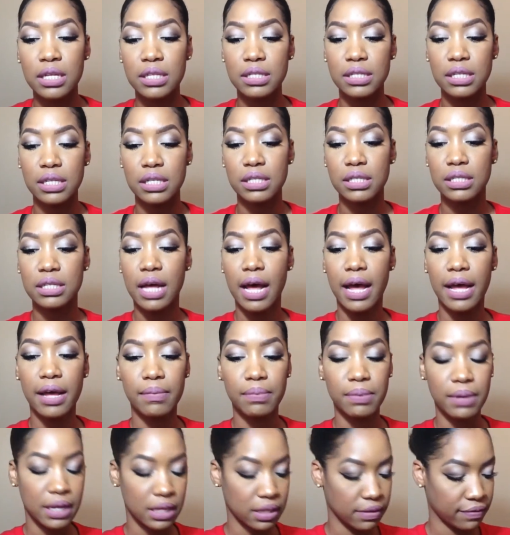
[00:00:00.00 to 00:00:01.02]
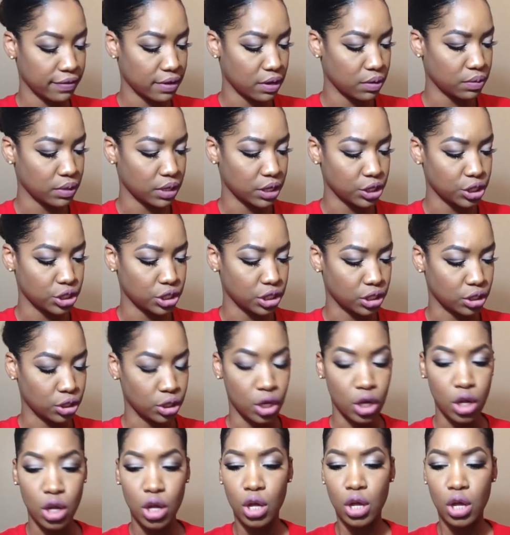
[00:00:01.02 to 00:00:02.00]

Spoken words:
since I applied the foundation.